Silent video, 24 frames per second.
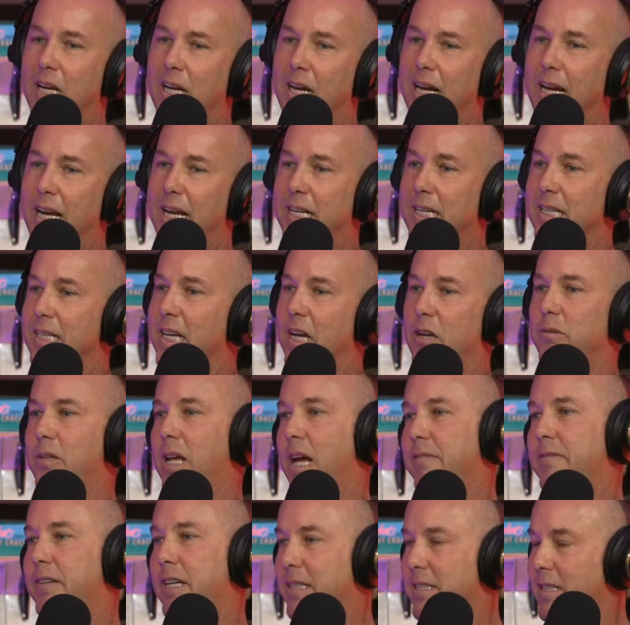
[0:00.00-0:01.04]
And, you know,
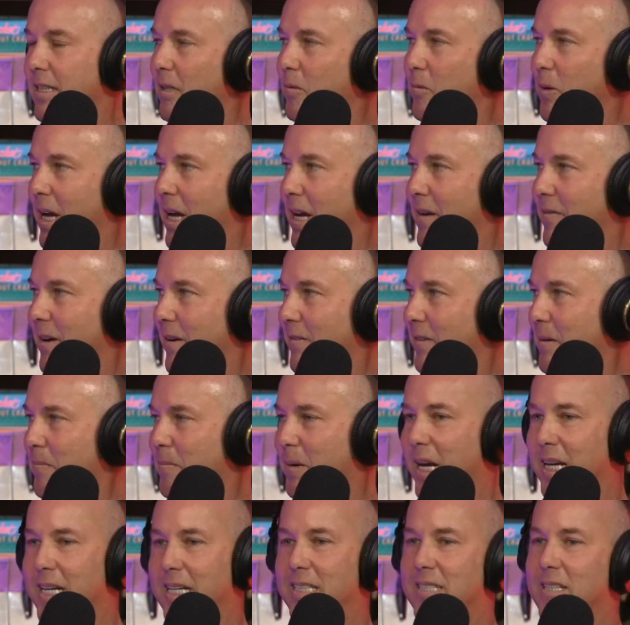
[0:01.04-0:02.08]
life gets in the way of
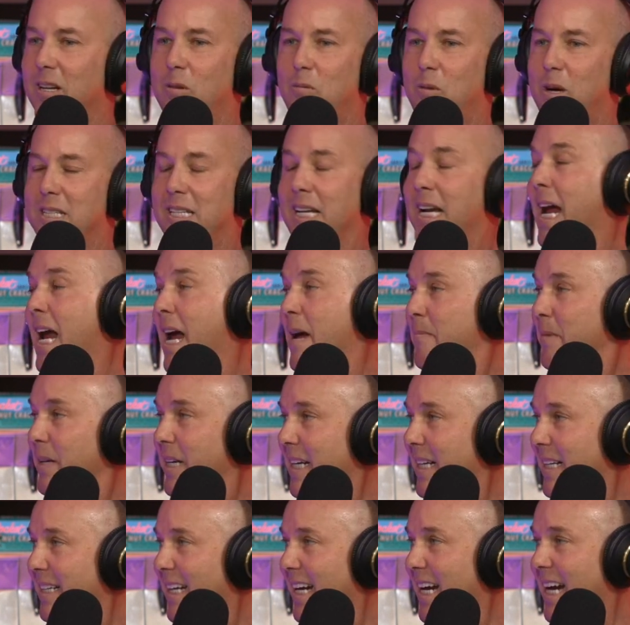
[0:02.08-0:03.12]
everybody. So it wasn't
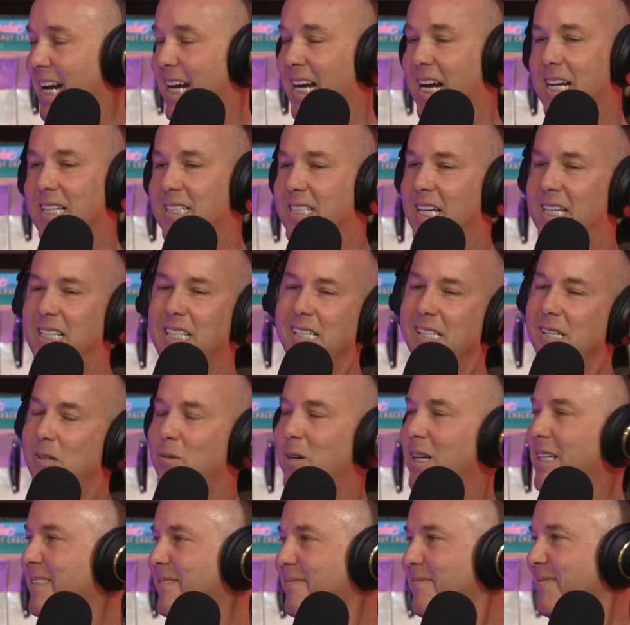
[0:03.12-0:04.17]
happening. And I said, you know
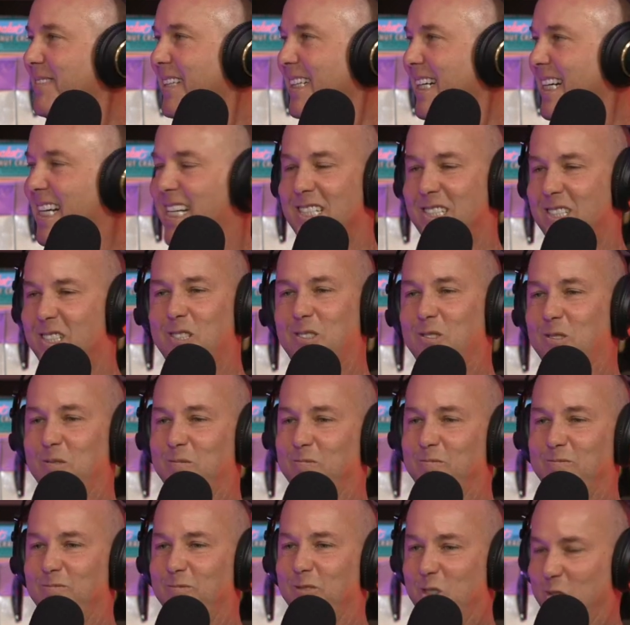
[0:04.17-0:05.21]
what? Sc-
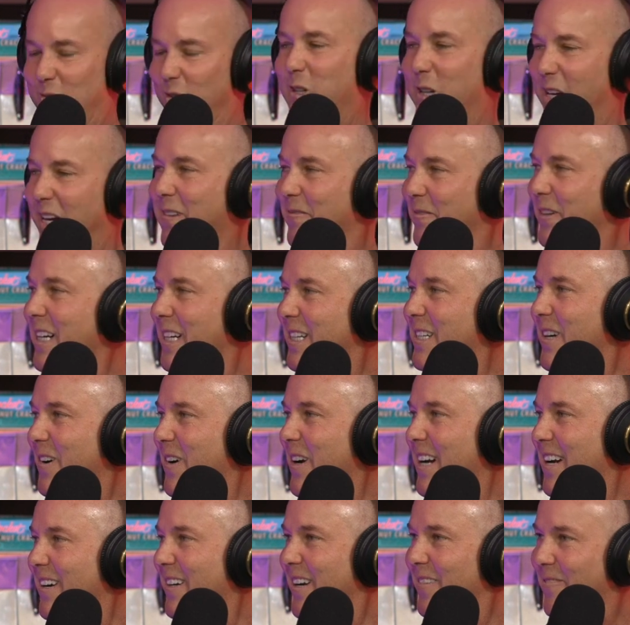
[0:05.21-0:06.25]
screw it. I'm going to do
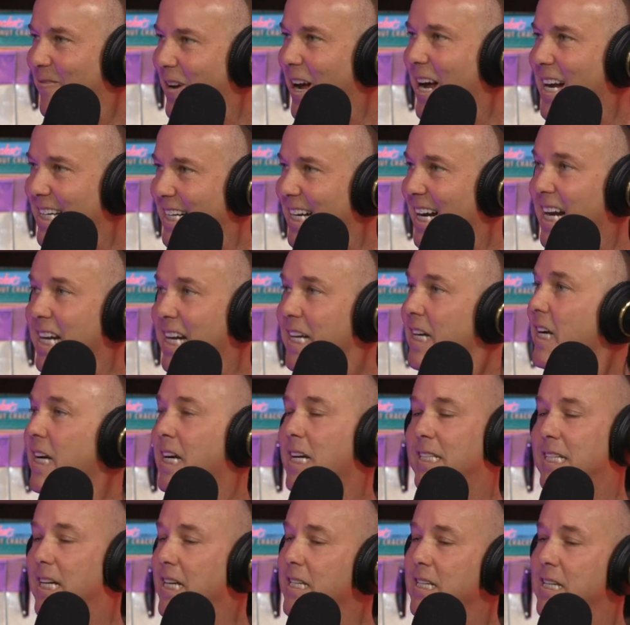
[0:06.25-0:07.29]
it. I'm going to find it. I
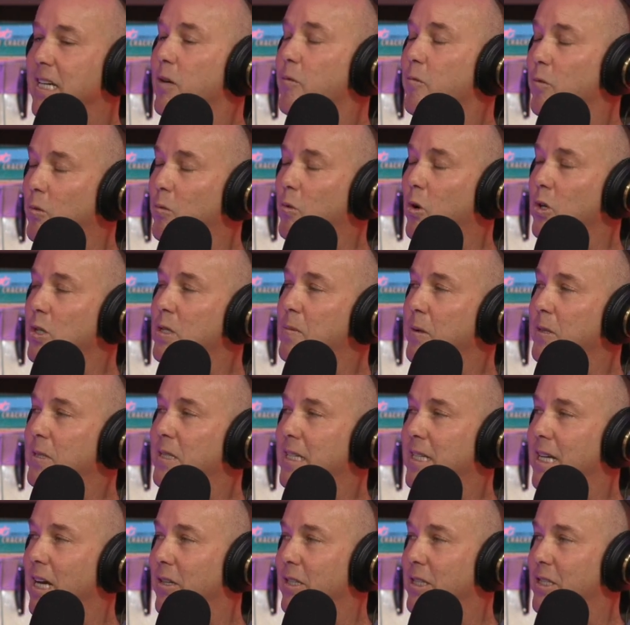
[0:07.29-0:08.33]
didn't, we weren't supposed
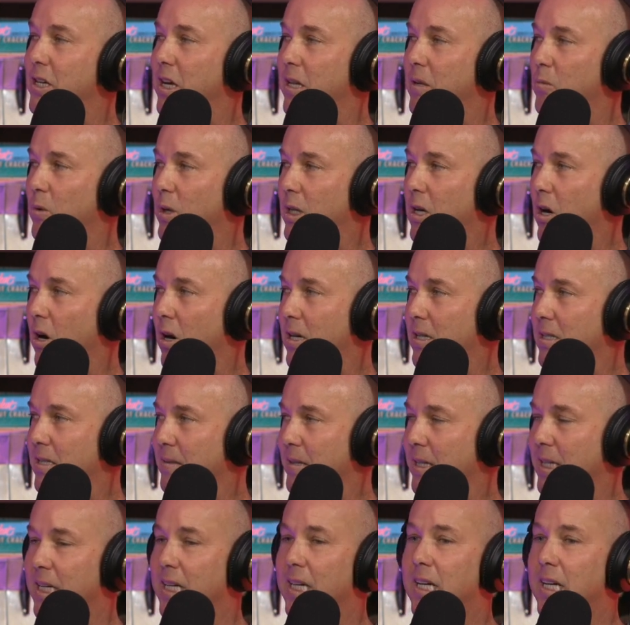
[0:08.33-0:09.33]
to tell each other what cars.